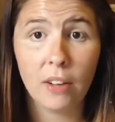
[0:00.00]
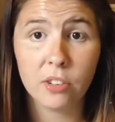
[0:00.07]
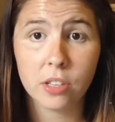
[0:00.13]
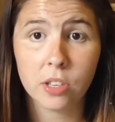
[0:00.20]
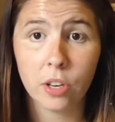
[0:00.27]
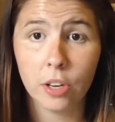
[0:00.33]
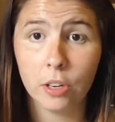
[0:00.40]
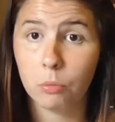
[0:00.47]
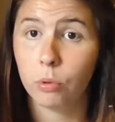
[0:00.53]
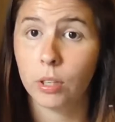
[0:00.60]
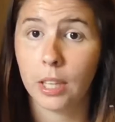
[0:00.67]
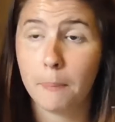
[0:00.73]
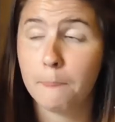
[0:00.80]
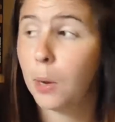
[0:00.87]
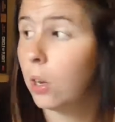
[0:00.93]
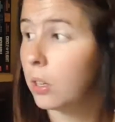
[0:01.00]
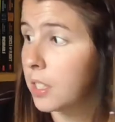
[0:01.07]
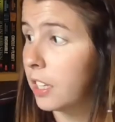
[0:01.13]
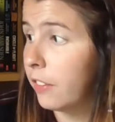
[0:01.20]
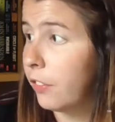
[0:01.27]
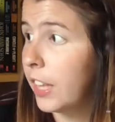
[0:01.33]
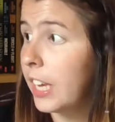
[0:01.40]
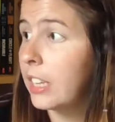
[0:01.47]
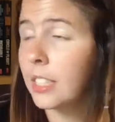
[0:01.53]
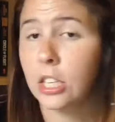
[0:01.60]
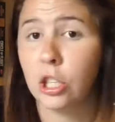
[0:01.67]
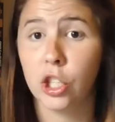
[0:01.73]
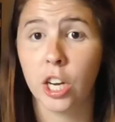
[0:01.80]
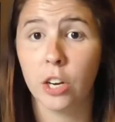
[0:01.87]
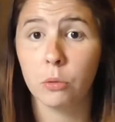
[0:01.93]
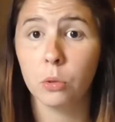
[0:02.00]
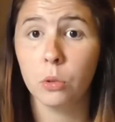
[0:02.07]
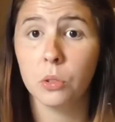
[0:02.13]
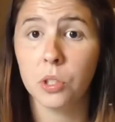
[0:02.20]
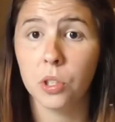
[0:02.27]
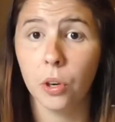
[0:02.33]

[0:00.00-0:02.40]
I've just heard really positive things in general,